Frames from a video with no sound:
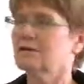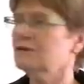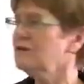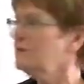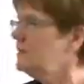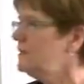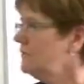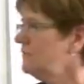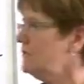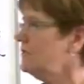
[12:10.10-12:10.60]

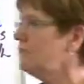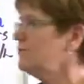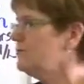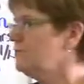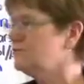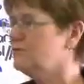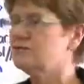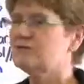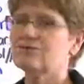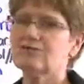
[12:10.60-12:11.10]
even
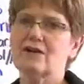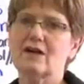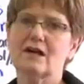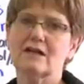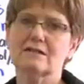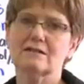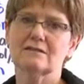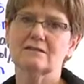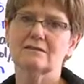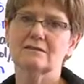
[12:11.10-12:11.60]
through
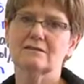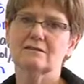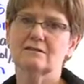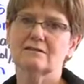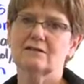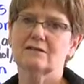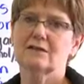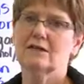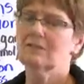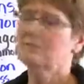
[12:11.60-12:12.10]
stress,
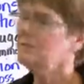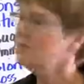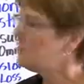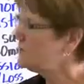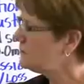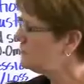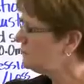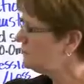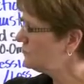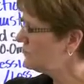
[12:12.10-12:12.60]

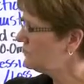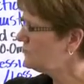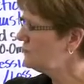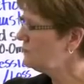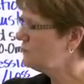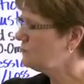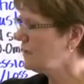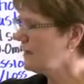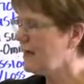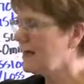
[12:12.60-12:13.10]
because this
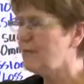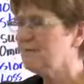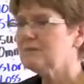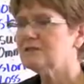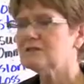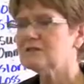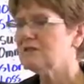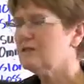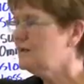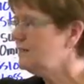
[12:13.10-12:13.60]
is what
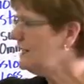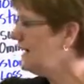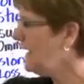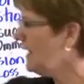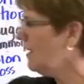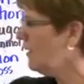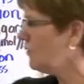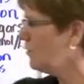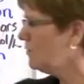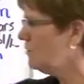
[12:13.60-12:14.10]
happens.
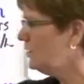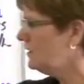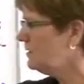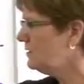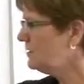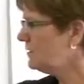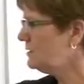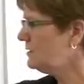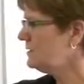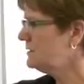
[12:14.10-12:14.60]
Now,
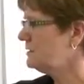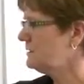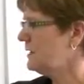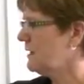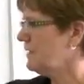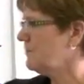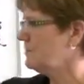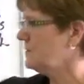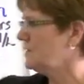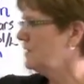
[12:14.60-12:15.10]
look at this
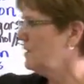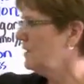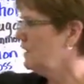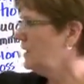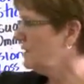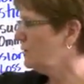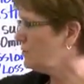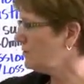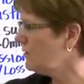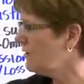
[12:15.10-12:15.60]
happen.
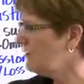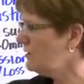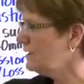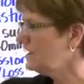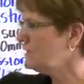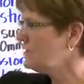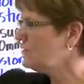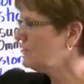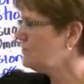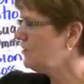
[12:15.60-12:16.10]
With all
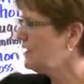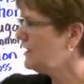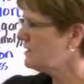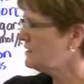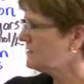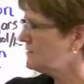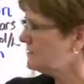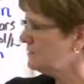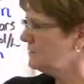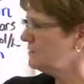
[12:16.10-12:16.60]
that
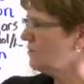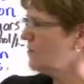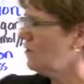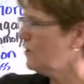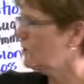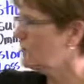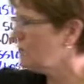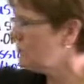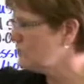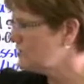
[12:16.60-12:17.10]
stress
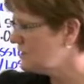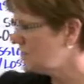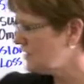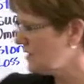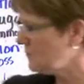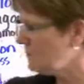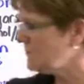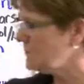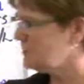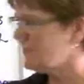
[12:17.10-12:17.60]
hormones
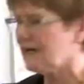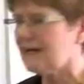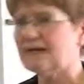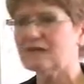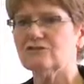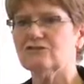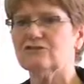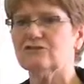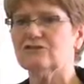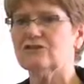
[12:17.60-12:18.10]
dumping that
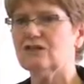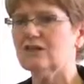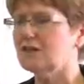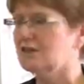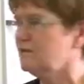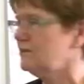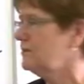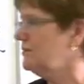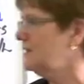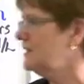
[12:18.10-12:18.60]
extra
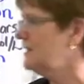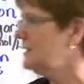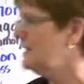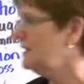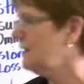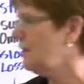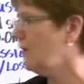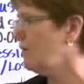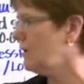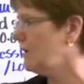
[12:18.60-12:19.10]
sugar, you didn't
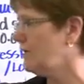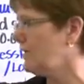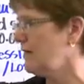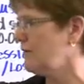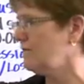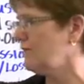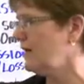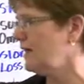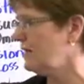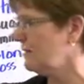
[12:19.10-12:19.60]
need all of that,
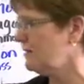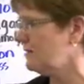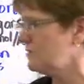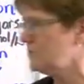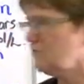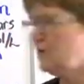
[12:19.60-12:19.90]
right? There's